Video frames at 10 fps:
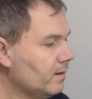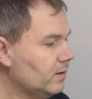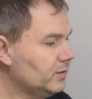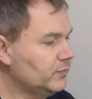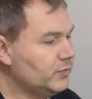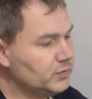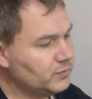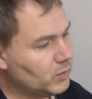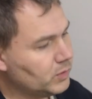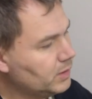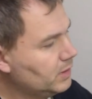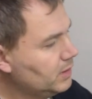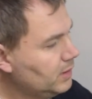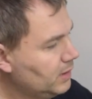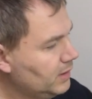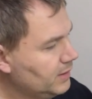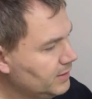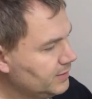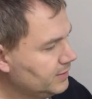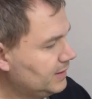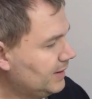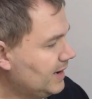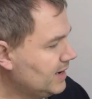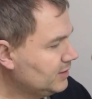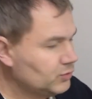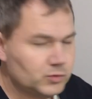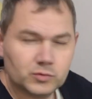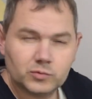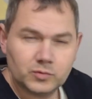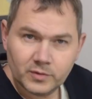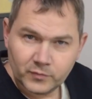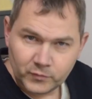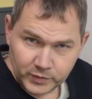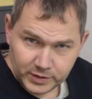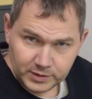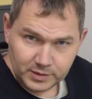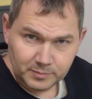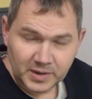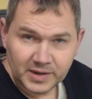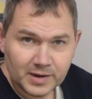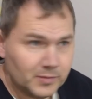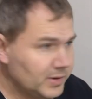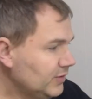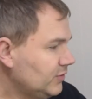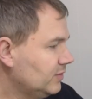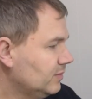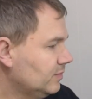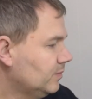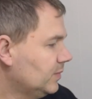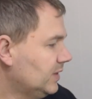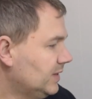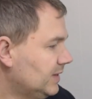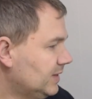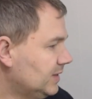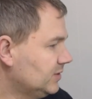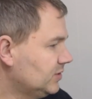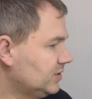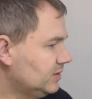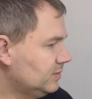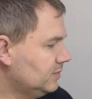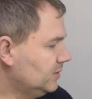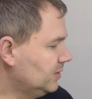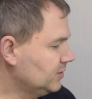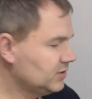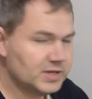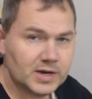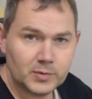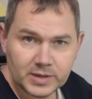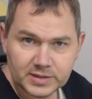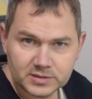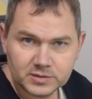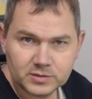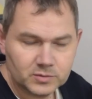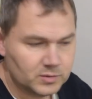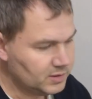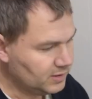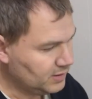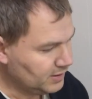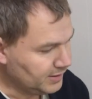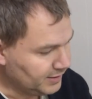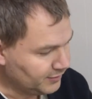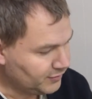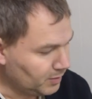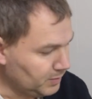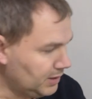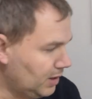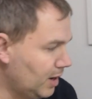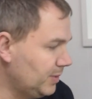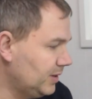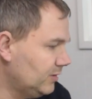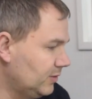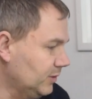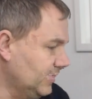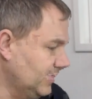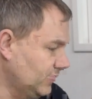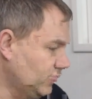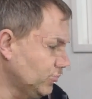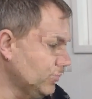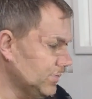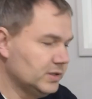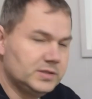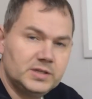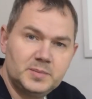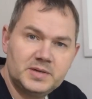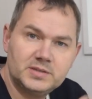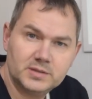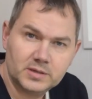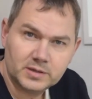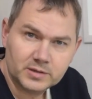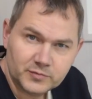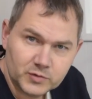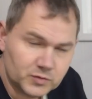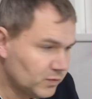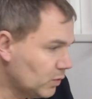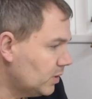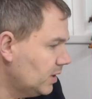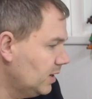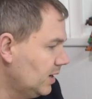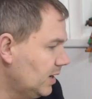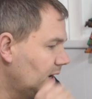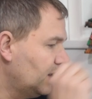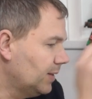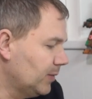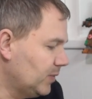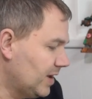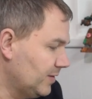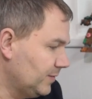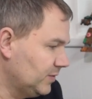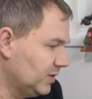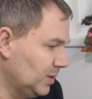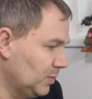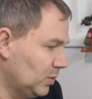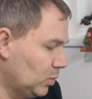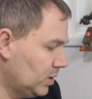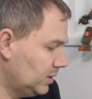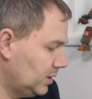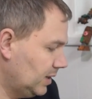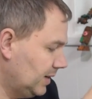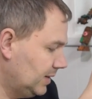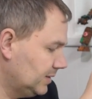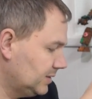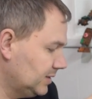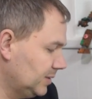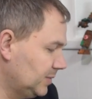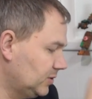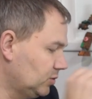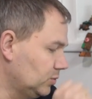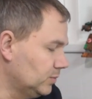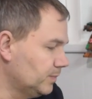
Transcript: On the first floor there are 3 main areas: the stairways leading from the lobby to the 2 cinemas on the first floor, and then we have cinema 1 and cinema 2.